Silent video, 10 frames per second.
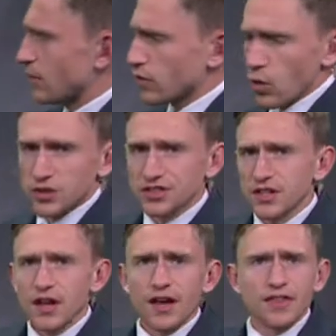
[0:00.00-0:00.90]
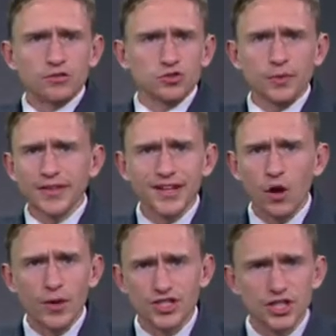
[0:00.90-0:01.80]
Of course, there's really
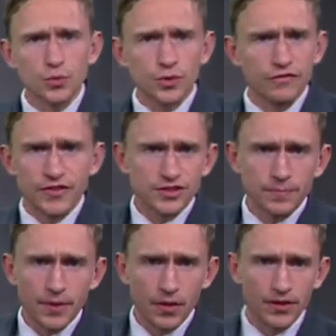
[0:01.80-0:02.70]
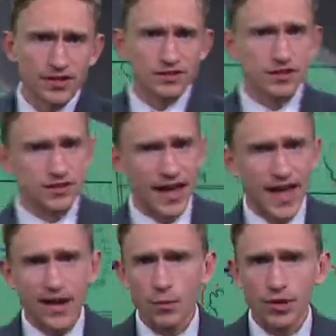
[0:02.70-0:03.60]
no issue with visibilities because
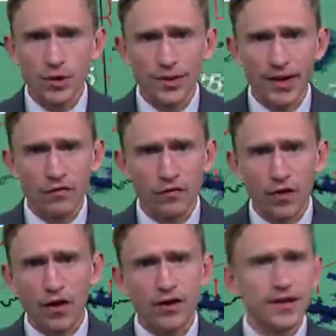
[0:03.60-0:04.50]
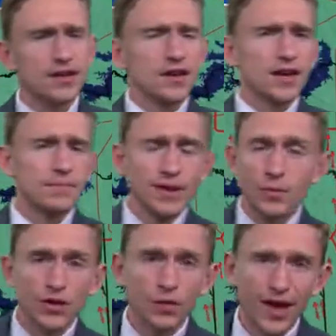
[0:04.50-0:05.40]
A, we don't have fog, and B,
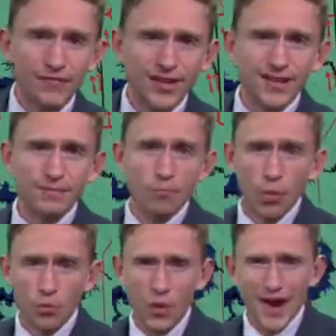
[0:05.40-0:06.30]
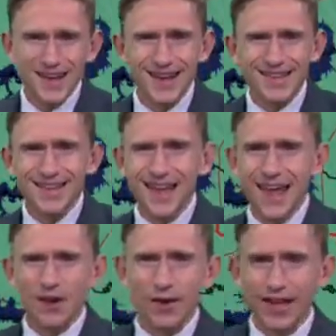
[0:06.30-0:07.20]
we don't have any more rain in the
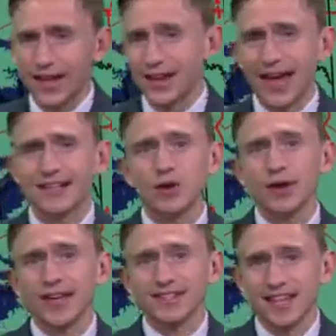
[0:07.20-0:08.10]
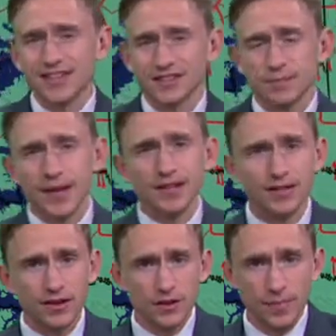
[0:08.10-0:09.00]
area. And I don't
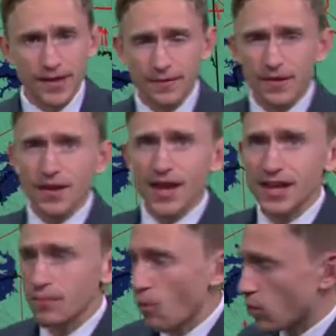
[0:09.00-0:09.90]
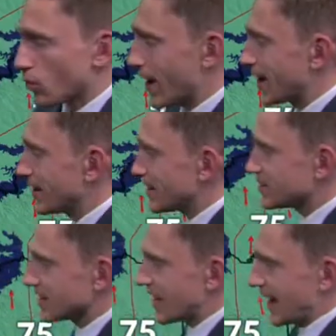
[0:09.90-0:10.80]
anticipate there to be any more rain
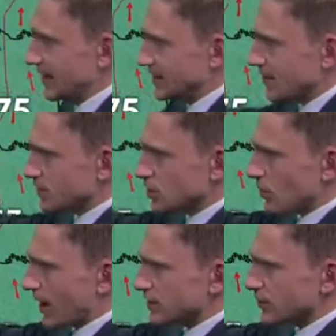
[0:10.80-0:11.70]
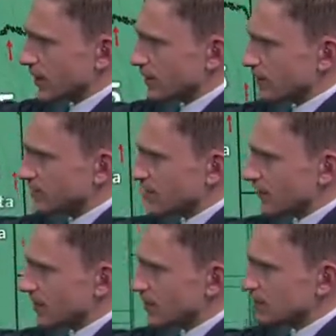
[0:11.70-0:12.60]
tonight. Temperature-wise, we are in the
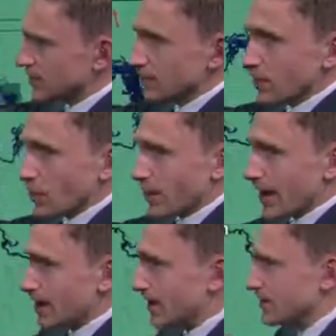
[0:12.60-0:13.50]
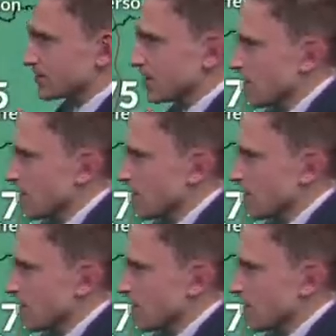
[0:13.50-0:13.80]
70s and lower 80s.